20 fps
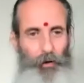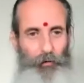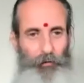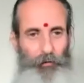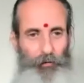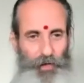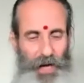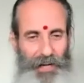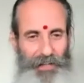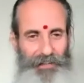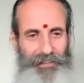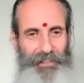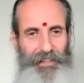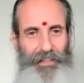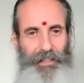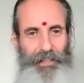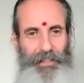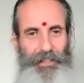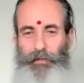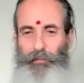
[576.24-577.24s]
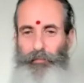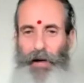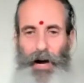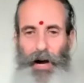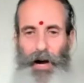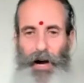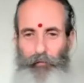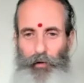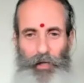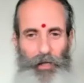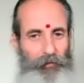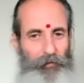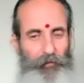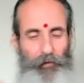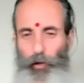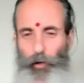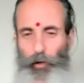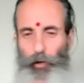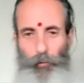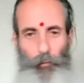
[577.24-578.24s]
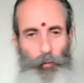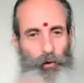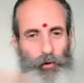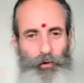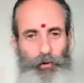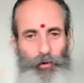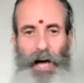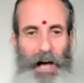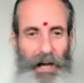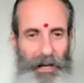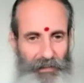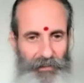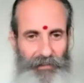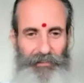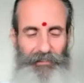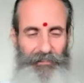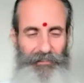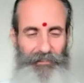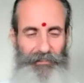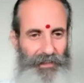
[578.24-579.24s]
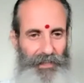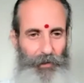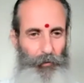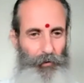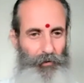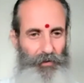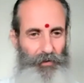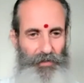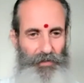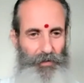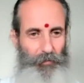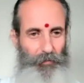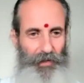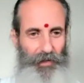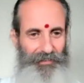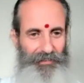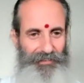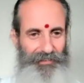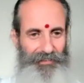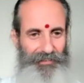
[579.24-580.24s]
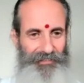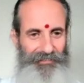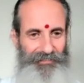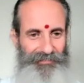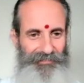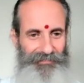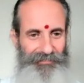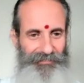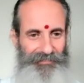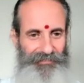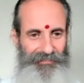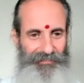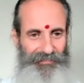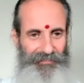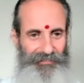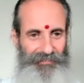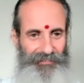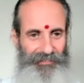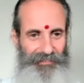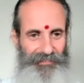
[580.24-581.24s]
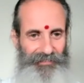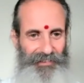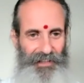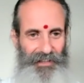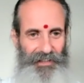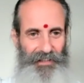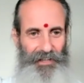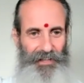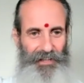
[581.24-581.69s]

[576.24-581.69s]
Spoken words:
of Shakti gives power for it. If not, it will die. It will dissipate. Okay.